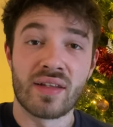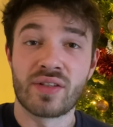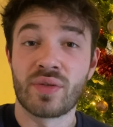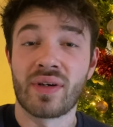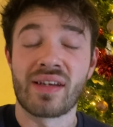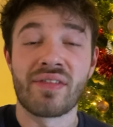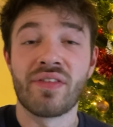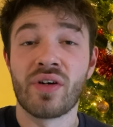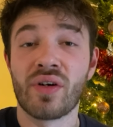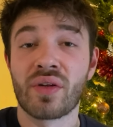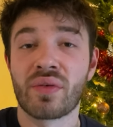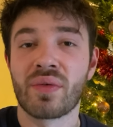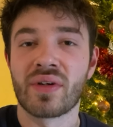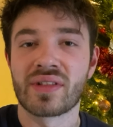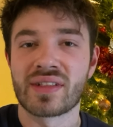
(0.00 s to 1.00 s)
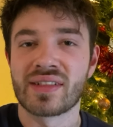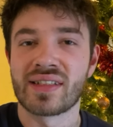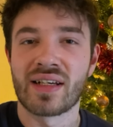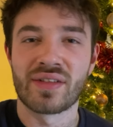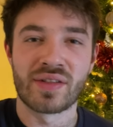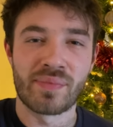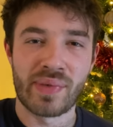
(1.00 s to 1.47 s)
24th was, because that
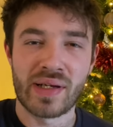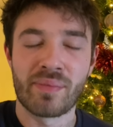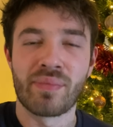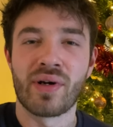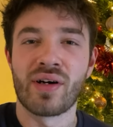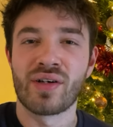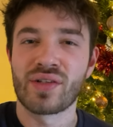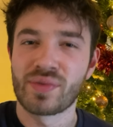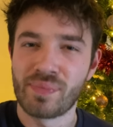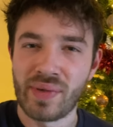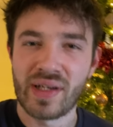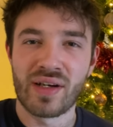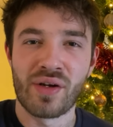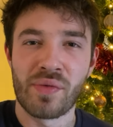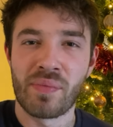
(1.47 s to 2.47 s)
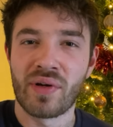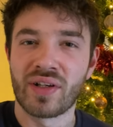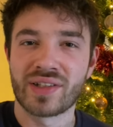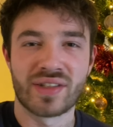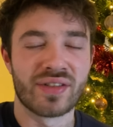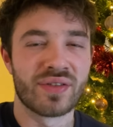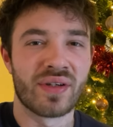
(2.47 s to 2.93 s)
was a big box, big old
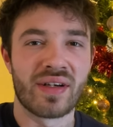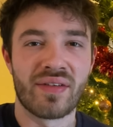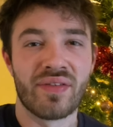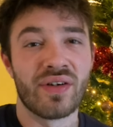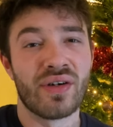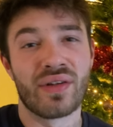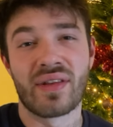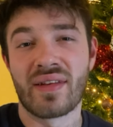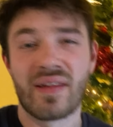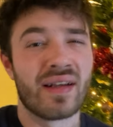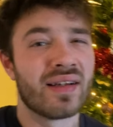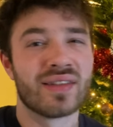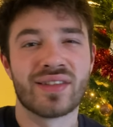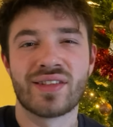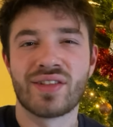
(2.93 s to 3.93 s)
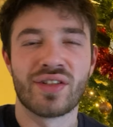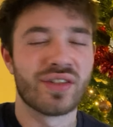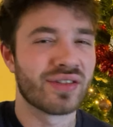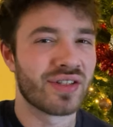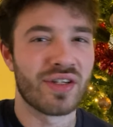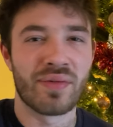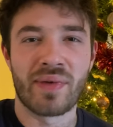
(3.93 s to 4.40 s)
box, the 24th. And then I'll just talk
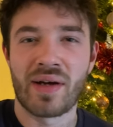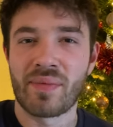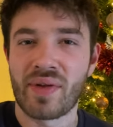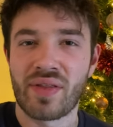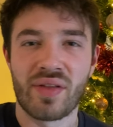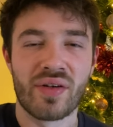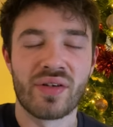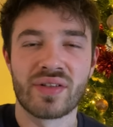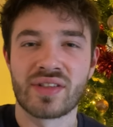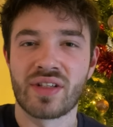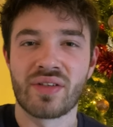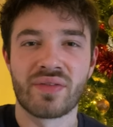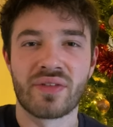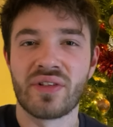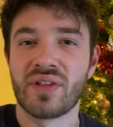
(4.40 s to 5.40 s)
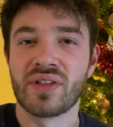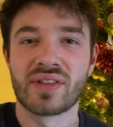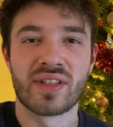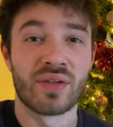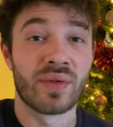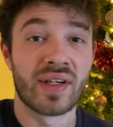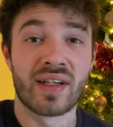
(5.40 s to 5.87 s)
to you about my thoughts overall.
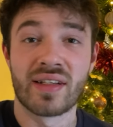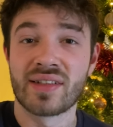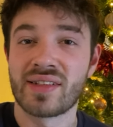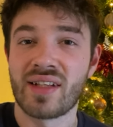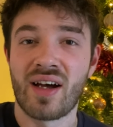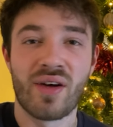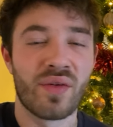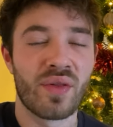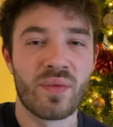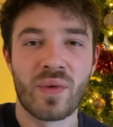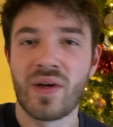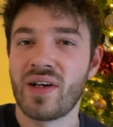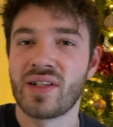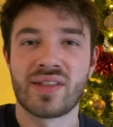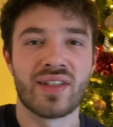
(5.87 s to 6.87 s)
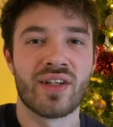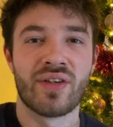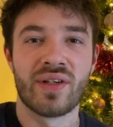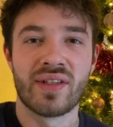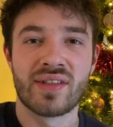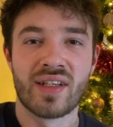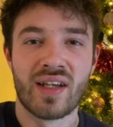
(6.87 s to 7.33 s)
So we're going to start with the worst
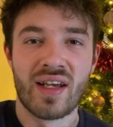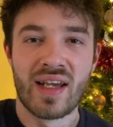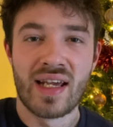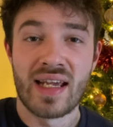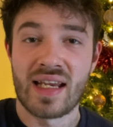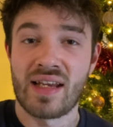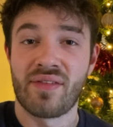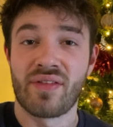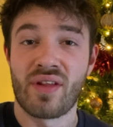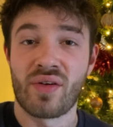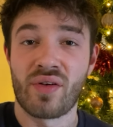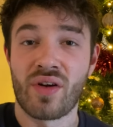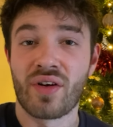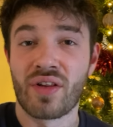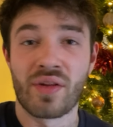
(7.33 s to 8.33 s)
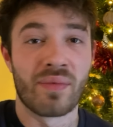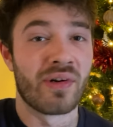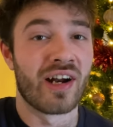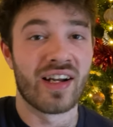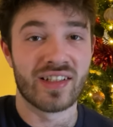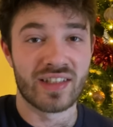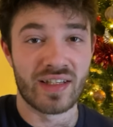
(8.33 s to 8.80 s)
lures, even though none of them are
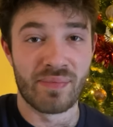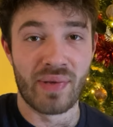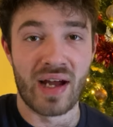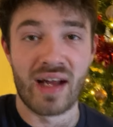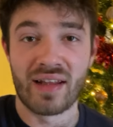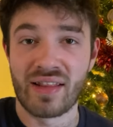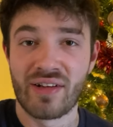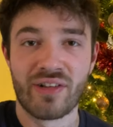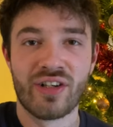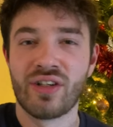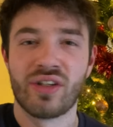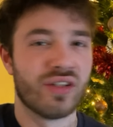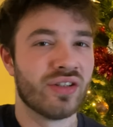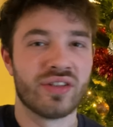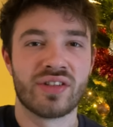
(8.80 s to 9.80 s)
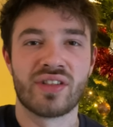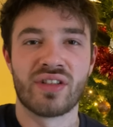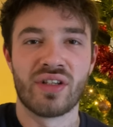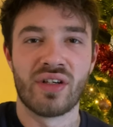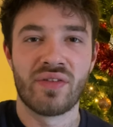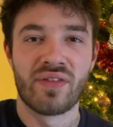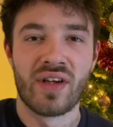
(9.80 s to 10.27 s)
actually bad. They're all good
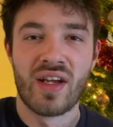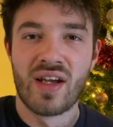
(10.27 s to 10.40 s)
stuff.